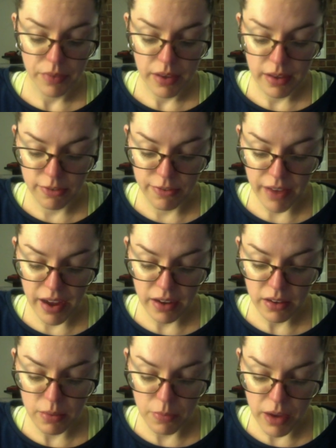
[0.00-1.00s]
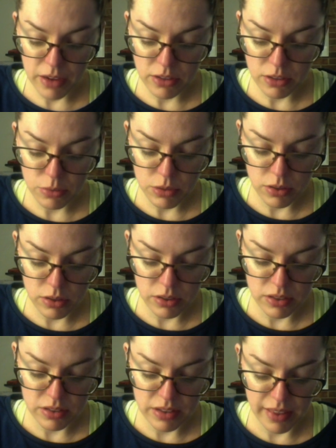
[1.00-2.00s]
In fact, the master was heard to
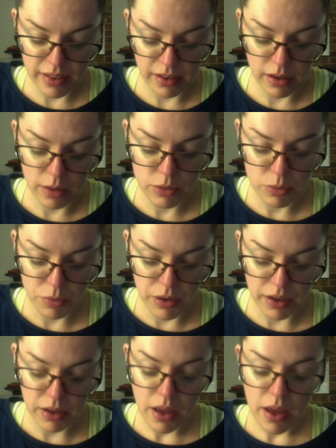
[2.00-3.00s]
say that come spring,